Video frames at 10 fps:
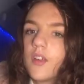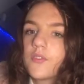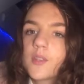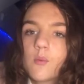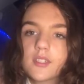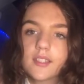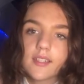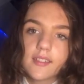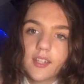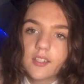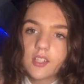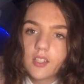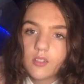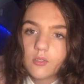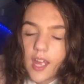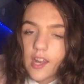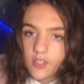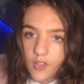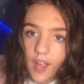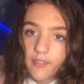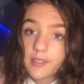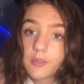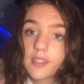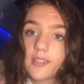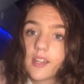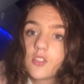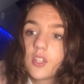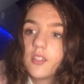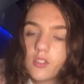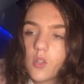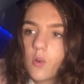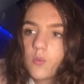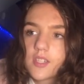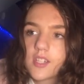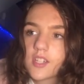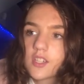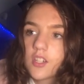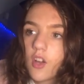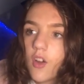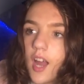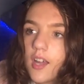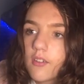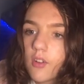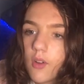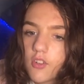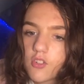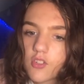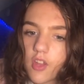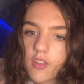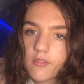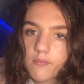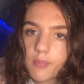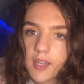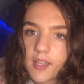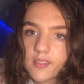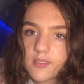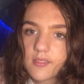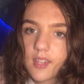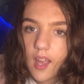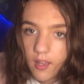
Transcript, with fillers: someone's listening to you and you have someone's attention, no one wants to hear you go, I don't know, I just thought because, yeah.